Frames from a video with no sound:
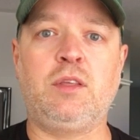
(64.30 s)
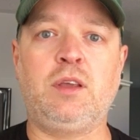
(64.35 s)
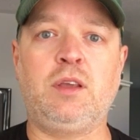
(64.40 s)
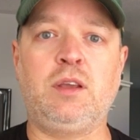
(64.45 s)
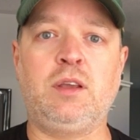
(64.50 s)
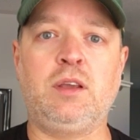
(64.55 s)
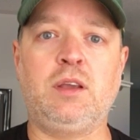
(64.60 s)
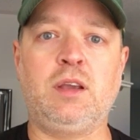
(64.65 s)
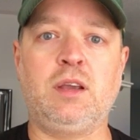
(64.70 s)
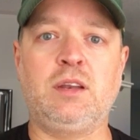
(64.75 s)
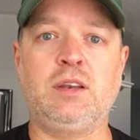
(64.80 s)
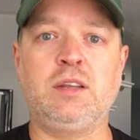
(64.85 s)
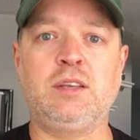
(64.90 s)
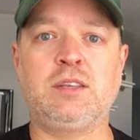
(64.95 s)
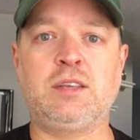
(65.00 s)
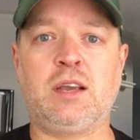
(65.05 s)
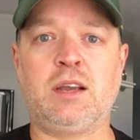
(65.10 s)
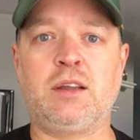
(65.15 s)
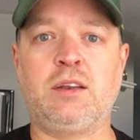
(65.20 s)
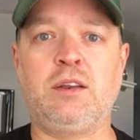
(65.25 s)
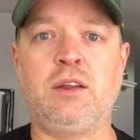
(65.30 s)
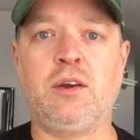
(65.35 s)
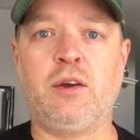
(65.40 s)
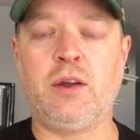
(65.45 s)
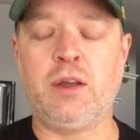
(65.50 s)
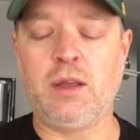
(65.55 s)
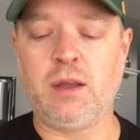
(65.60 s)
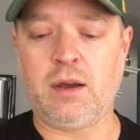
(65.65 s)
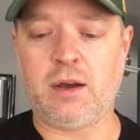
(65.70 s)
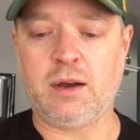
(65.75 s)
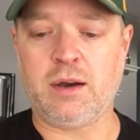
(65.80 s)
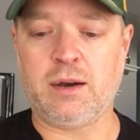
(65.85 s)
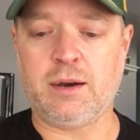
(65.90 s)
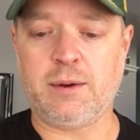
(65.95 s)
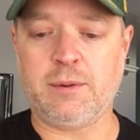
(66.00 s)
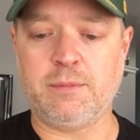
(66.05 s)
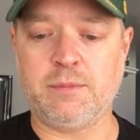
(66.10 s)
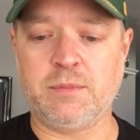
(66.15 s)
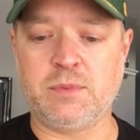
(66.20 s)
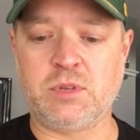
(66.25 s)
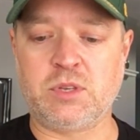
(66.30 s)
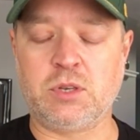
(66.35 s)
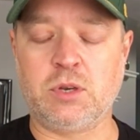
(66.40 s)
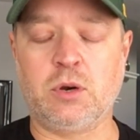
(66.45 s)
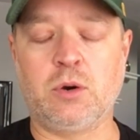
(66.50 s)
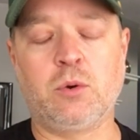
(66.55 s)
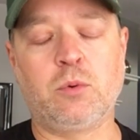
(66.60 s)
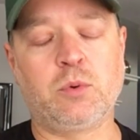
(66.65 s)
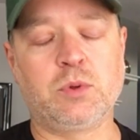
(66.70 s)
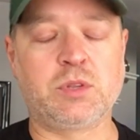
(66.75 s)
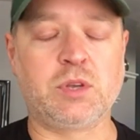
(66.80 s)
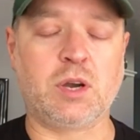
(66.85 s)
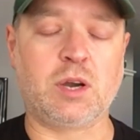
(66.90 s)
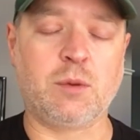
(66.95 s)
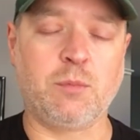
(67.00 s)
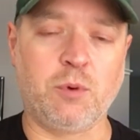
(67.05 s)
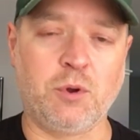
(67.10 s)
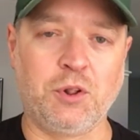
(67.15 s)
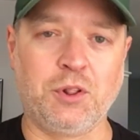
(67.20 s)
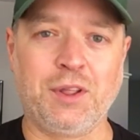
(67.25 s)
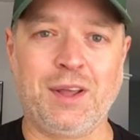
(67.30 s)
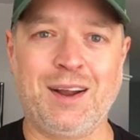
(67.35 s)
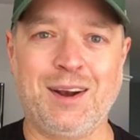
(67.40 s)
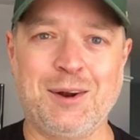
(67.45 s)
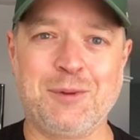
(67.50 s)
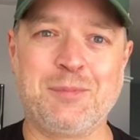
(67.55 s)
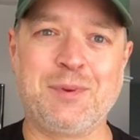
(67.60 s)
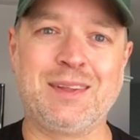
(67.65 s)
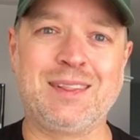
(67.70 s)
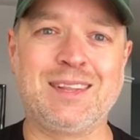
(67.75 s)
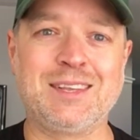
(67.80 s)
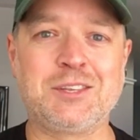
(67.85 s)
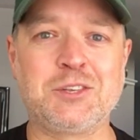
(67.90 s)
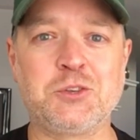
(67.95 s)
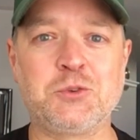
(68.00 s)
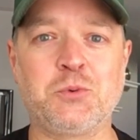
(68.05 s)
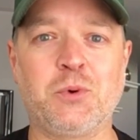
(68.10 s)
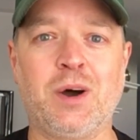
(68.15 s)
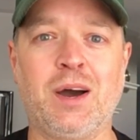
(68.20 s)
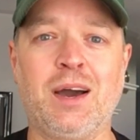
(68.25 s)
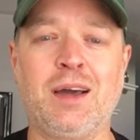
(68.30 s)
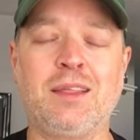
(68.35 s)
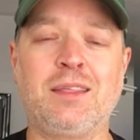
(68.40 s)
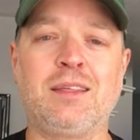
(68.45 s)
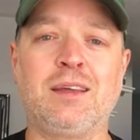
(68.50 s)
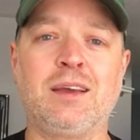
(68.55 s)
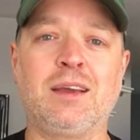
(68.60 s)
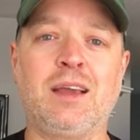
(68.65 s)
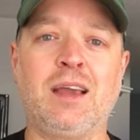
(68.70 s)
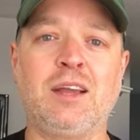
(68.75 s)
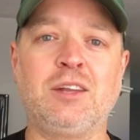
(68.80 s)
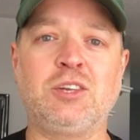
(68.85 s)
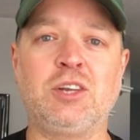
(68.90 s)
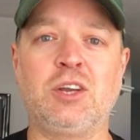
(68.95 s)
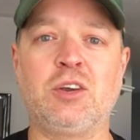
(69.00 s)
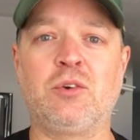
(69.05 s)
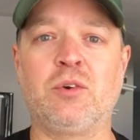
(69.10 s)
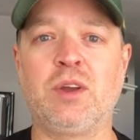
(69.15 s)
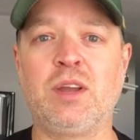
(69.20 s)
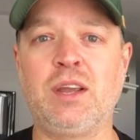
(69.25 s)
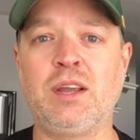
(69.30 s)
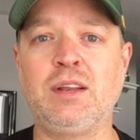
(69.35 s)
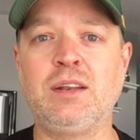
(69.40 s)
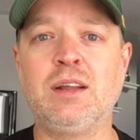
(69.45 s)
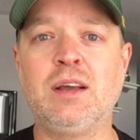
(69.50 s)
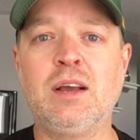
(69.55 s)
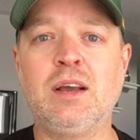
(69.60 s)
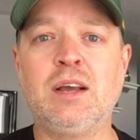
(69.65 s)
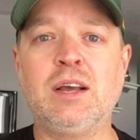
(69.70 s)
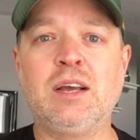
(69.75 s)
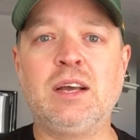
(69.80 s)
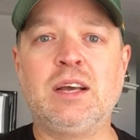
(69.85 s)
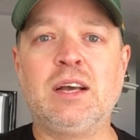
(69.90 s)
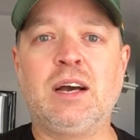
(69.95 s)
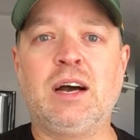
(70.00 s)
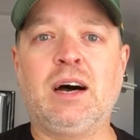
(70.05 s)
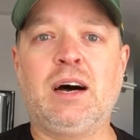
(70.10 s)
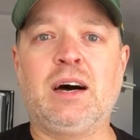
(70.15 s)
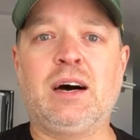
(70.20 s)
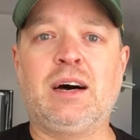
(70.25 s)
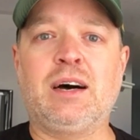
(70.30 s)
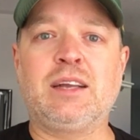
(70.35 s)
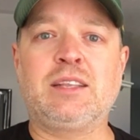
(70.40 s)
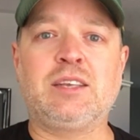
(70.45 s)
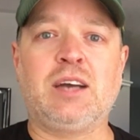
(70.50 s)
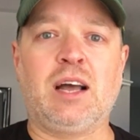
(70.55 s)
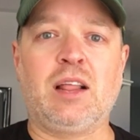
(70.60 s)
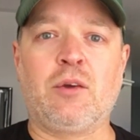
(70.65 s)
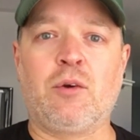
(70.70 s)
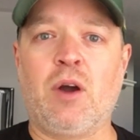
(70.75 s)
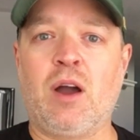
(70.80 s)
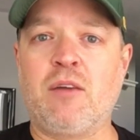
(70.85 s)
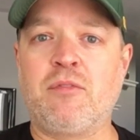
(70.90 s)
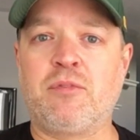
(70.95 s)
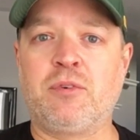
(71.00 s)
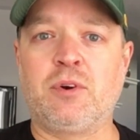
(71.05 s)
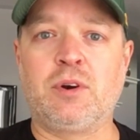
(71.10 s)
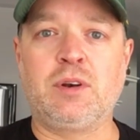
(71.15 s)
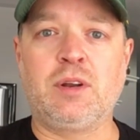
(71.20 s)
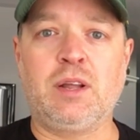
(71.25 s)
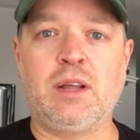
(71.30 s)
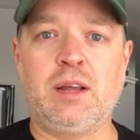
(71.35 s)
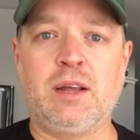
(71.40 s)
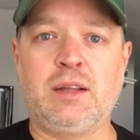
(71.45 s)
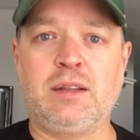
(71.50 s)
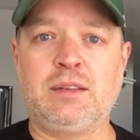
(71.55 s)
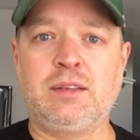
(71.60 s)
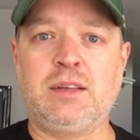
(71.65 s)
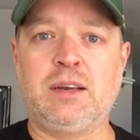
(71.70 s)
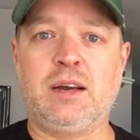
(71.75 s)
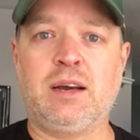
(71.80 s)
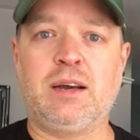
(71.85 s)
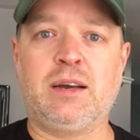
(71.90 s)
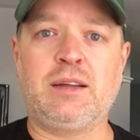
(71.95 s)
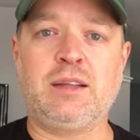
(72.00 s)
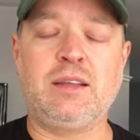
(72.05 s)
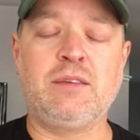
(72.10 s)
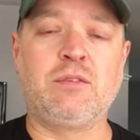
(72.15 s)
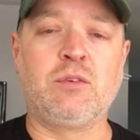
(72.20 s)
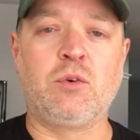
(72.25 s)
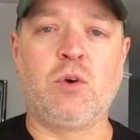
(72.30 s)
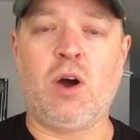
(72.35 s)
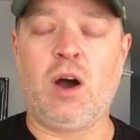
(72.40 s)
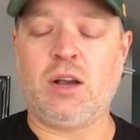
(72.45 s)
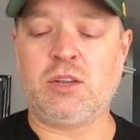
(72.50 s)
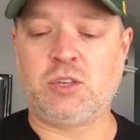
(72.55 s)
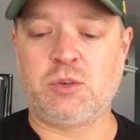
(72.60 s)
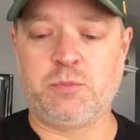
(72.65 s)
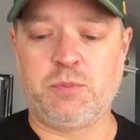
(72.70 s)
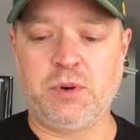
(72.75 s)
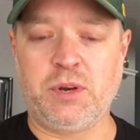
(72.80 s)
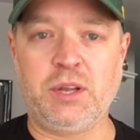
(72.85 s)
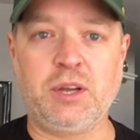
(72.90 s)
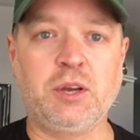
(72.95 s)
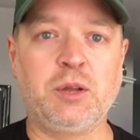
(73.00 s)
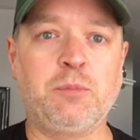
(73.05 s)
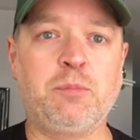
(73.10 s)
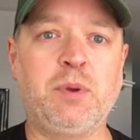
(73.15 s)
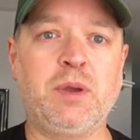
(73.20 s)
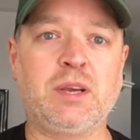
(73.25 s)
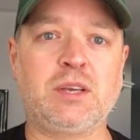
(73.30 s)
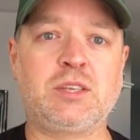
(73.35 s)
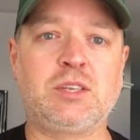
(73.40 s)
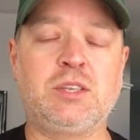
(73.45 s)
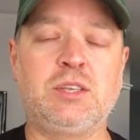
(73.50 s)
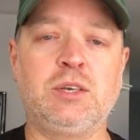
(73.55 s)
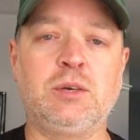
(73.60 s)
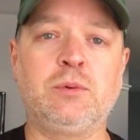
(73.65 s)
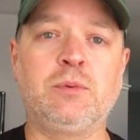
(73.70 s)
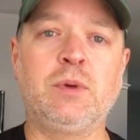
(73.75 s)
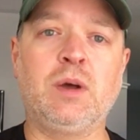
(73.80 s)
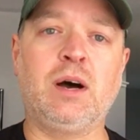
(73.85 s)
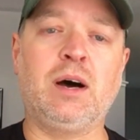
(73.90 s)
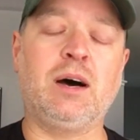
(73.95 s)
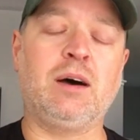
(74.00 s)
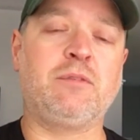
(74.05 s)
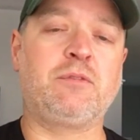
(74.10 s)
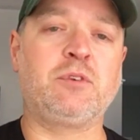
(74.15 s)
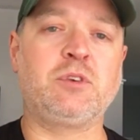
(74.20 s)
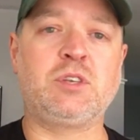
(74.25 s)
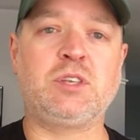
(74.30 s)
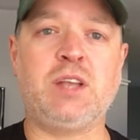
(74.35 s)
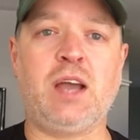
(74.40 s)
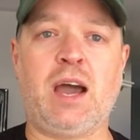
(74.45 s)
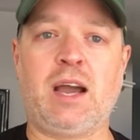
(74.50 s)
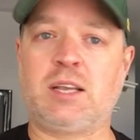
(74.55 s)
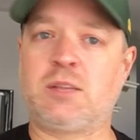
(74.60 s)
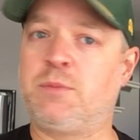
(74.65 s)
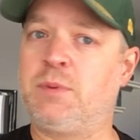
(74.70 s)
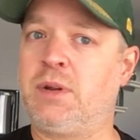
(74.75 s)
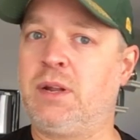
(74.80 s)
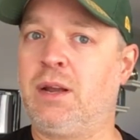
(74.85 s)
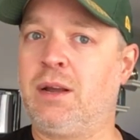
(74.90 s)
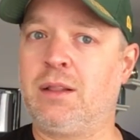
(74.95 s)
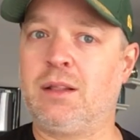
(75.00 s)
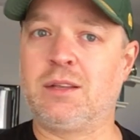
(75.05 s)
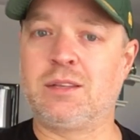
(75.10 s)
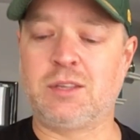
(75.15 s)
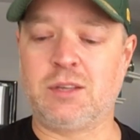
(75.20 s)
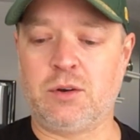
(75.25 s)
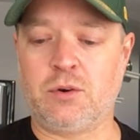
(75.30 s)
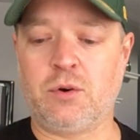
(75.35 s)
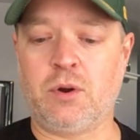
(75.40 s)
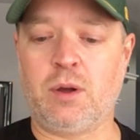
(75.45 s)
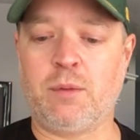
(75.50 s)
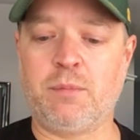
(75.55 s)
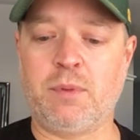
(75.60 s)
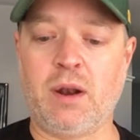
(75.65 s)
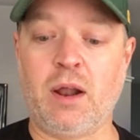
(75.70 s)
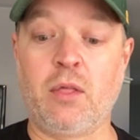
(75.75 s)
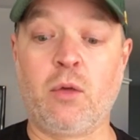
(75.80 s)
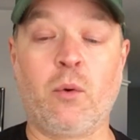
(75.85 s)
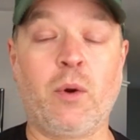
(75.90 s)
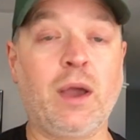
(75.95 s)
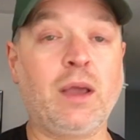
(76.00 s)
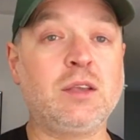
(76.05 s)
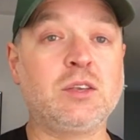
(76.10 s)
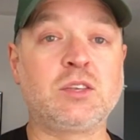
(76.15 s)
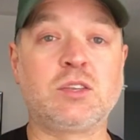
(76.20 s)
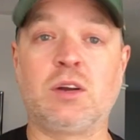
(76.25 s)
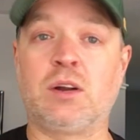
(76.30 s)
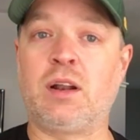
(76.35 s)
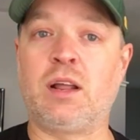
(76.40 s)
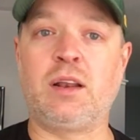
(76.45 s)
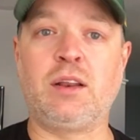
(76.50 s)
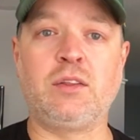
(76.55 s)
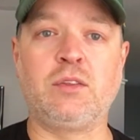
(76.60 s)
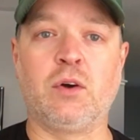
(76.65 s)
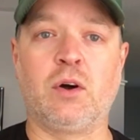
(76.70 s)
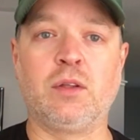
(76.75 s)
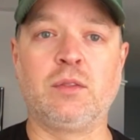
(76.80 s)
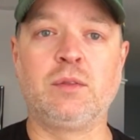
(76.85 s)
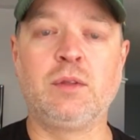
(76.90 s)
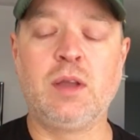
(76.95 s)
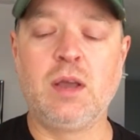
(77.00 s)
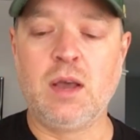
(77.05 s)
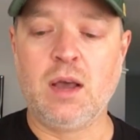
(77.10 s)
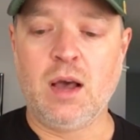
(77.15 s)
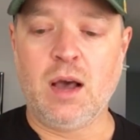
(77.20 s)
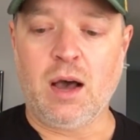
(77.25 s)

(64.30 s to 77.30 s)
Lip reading: the Indy secondary, so we'll talk about it later, but this is why I think AJ Green, Tyler Eifert, and even Ross are pretty good picks too for stacks, but again, that's later on. But either way, start Andy Dalton.